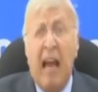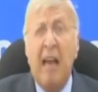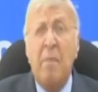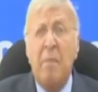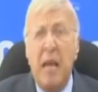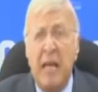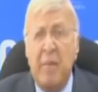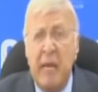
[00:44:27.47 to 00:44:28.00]

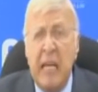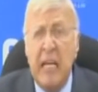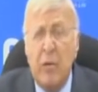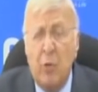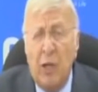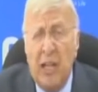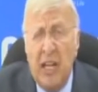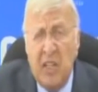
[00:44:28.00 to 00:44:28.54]
and maybe
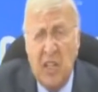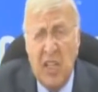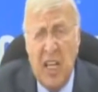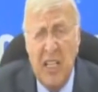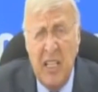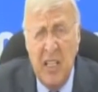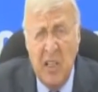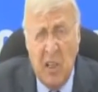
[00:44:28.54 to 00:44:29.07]
he would get
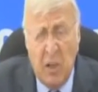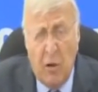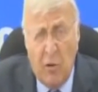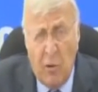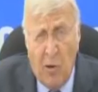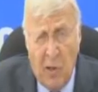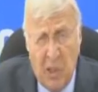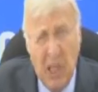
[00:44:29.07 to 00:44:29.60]
his ideas
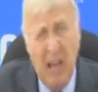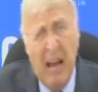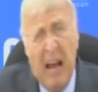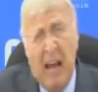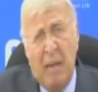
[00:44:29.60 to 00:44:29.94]
across,